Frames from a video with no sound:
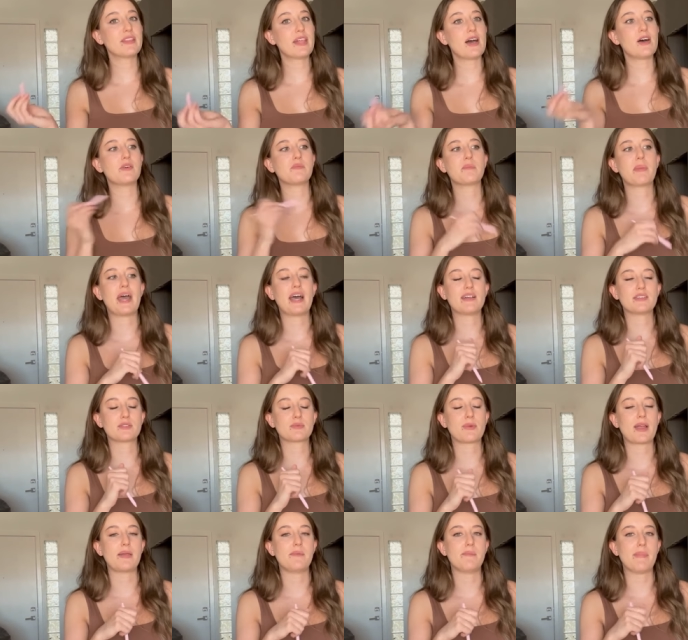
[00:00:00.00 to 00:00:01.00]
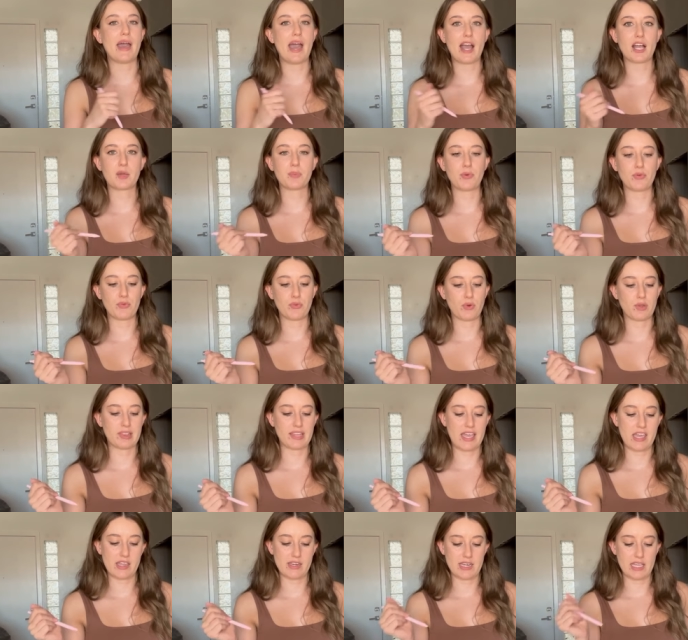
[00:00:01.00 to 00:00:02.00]
out and pass right back before
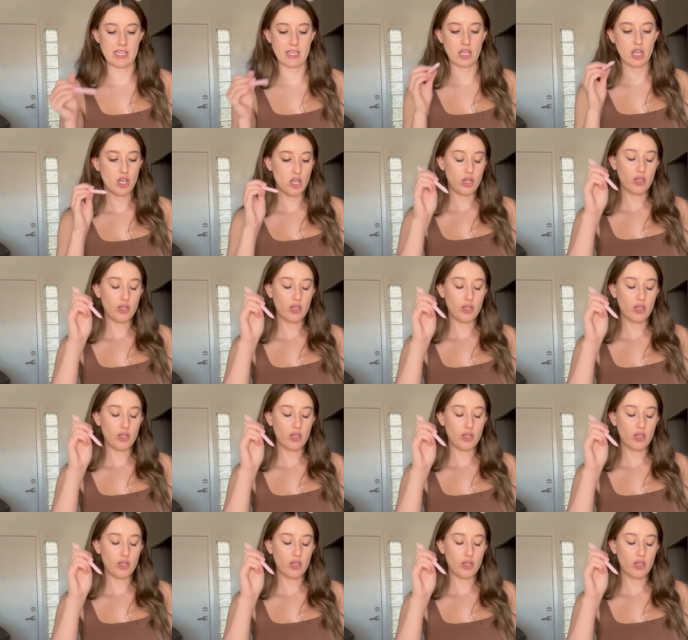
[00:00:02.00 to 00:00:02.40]
landing.